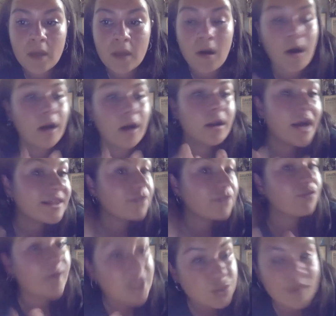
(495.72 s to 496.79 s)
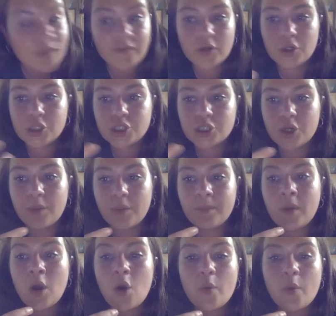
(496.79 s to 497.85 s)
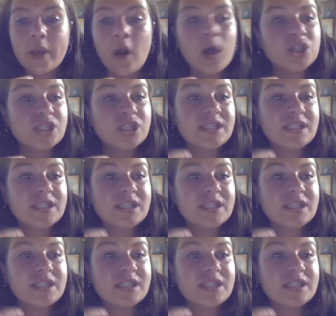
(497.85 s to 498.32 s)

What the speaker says: Unlike the French Revolution, we can't just